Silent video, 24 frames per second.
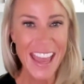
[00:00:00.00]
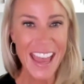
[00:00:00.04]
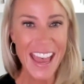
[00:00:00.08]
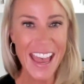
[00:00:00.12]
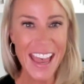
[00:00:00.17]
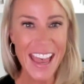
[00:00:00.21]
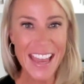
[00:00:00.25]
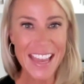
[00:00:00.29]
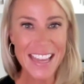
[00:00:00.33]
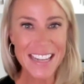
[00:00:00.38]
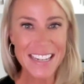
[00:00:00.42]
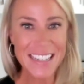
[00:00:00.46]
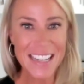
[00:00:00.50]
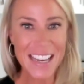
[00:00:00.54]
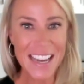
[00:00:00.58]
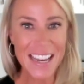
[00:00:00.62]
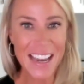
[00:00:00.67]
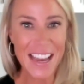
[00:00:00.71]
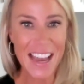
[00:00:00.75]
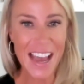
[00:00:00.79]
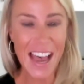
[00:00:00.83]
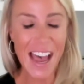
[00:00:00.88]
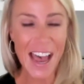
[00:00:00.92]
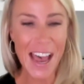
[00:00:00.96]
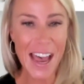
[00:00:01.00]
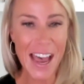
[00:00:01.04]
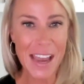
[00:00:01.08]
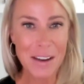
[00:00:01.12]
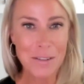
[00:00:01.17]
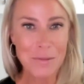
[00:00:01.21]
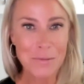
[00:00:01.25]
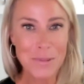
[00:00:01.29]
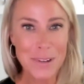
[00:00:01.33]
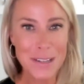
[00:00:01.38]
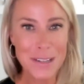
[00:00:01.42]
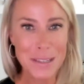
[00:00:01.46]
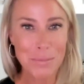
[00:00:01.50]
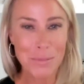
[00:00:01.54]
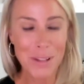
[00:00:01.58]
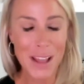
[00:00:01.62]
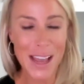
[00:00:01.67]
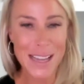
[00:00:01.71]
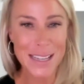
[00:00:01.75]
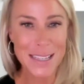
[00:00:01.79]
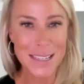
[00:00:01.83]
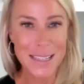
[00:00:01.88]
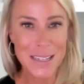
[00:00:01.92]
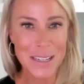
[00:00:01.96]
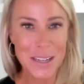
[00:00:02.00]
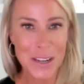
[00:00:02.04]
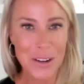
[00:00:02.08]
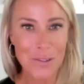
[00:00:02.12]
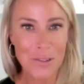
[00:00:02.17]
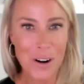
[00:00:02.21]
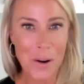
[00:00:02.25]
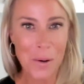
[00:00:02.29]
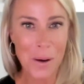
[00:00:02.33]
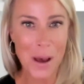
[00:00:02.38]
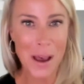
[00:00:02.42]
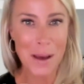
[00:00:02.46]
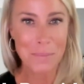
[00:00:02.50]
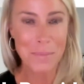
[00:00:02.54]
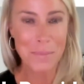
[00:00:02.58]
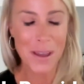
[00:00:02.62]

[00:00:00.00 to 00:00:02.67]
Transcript: And uh, I was blessed to grow up on